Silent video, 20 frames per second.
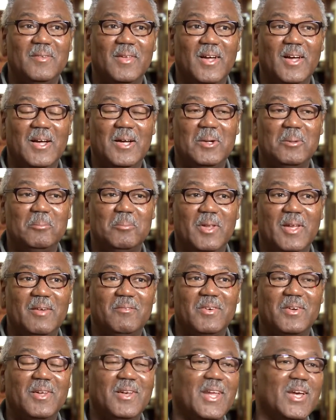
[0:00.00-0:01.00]
They
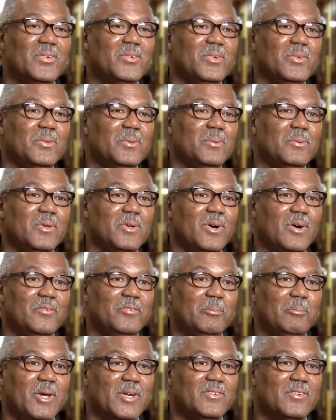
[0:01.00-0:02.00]
have a connection to the Gulf
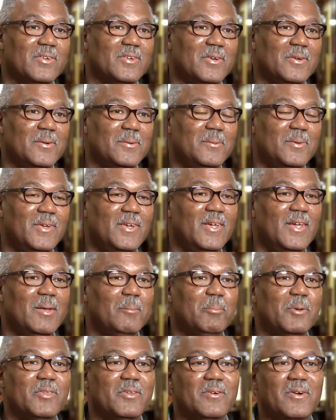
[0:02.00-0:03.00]
of Mexico,
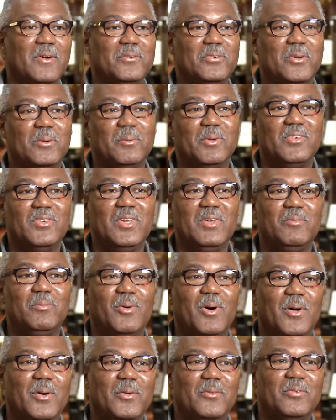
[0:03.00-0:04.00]
but they also receive
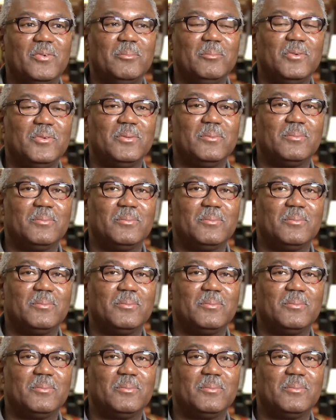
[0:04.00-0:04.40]
water from